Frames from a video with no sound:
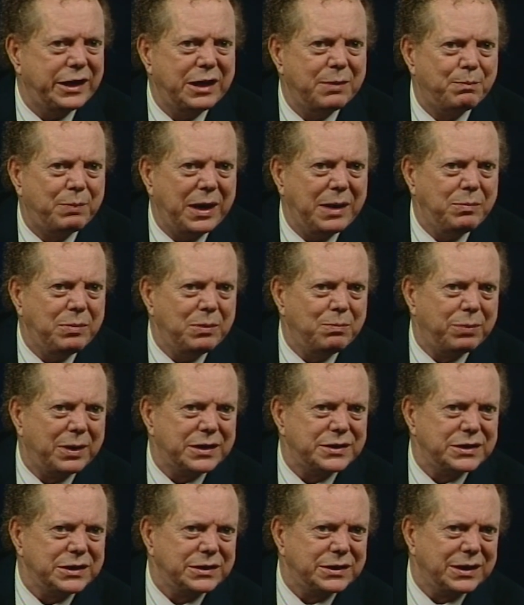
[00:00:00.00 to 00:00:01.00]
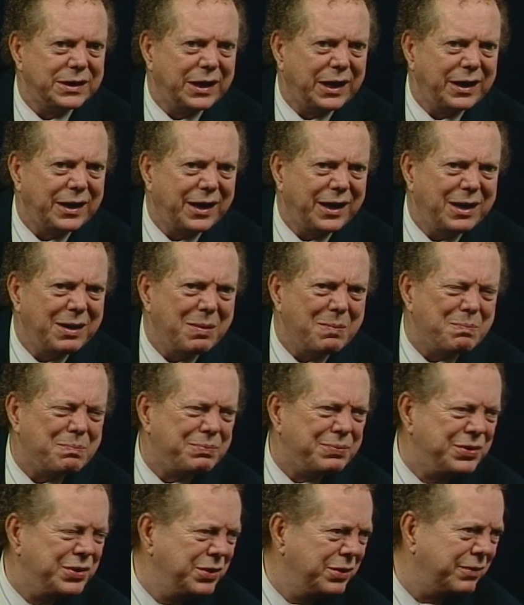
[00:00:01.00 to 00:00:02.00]
I did a baby blessing tonight on a
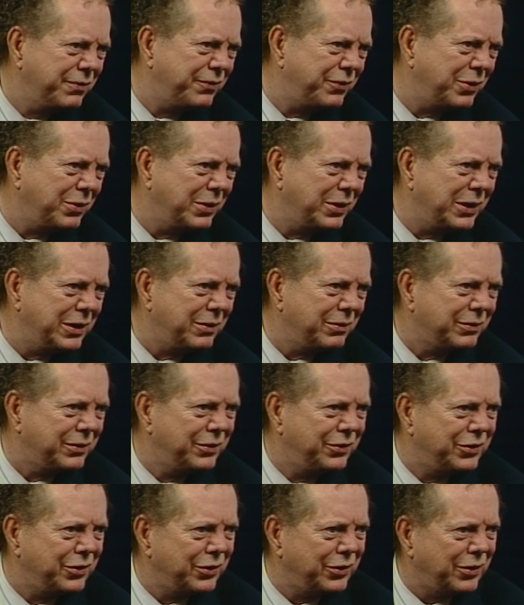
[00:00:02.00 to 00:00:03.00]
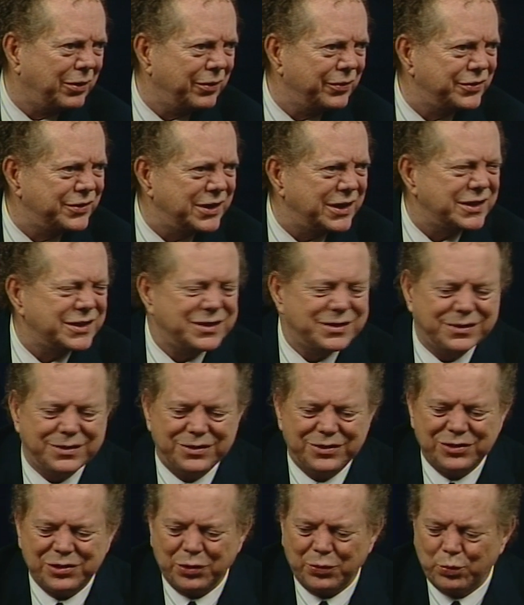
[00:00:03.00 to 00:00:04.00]
beautiful little girl, just
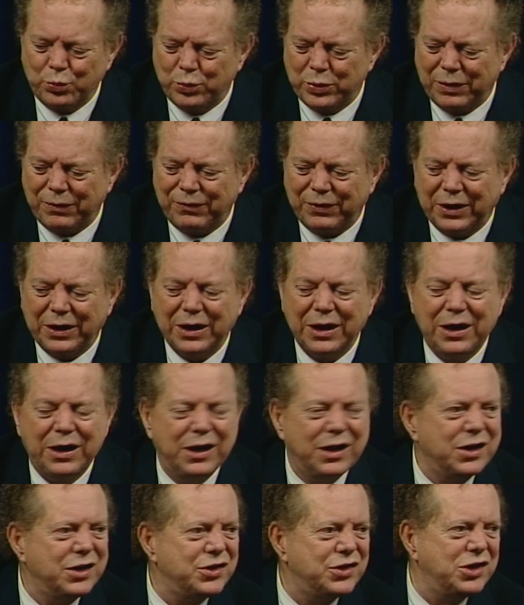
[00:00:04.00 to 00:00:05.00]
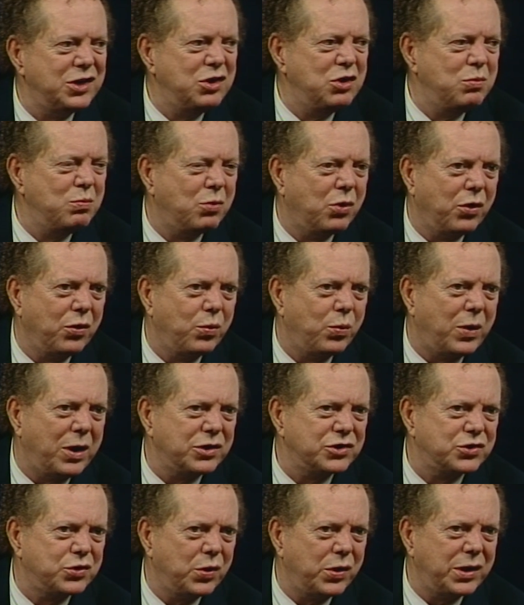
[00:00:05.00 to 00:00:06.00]
terrific. She knew more
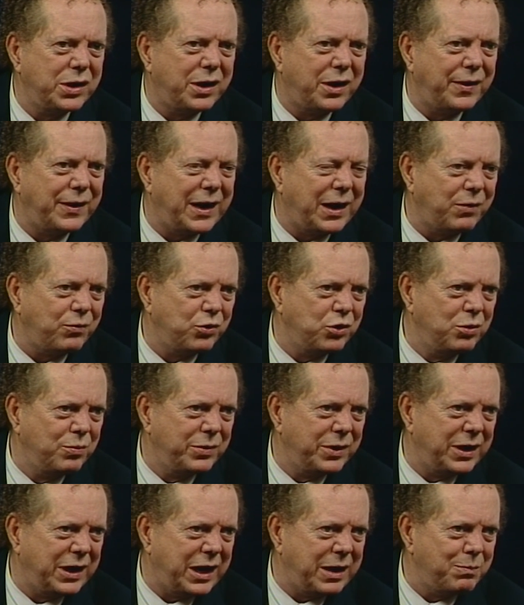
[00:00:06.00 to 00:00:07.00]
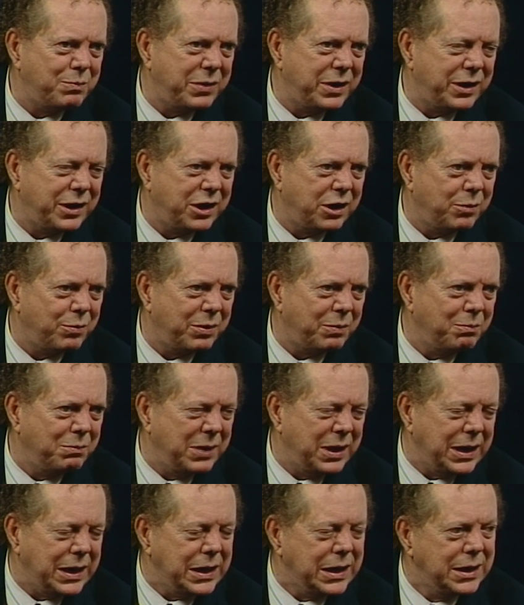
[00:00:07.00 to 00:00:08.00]
what was going on in that room than anybody there
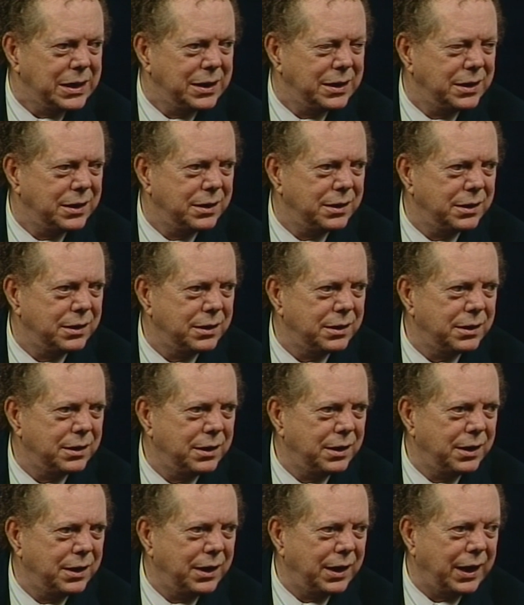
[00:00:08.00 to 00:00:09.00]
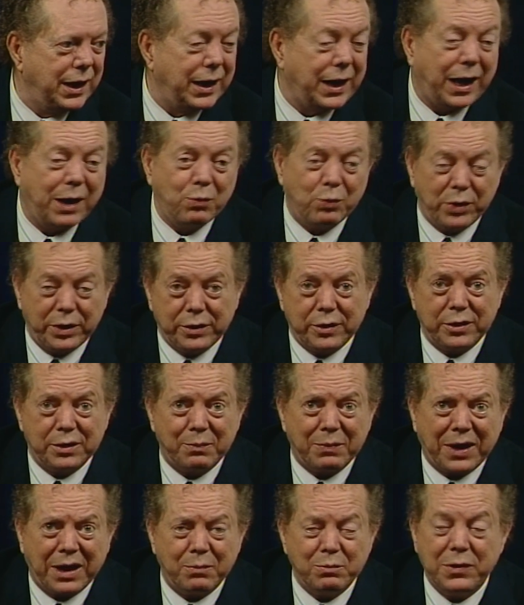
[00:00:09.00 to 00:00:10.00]
but me. And I
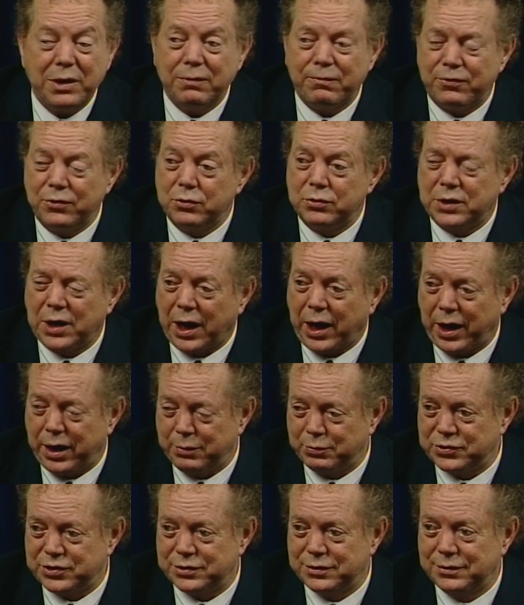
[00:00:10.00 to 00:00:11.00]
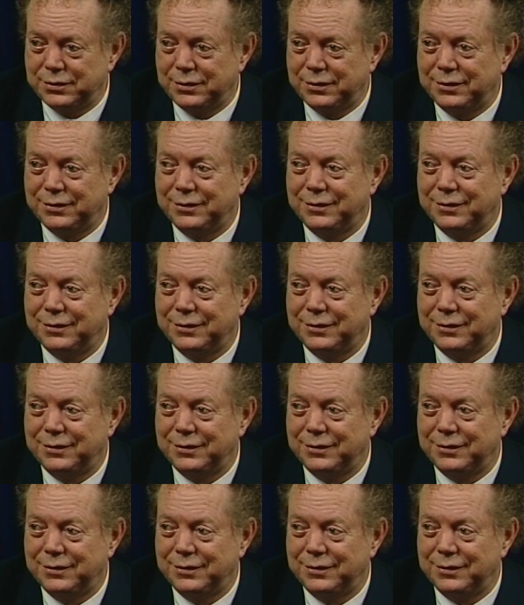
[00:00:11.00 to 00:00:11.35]
wondered about me a few times.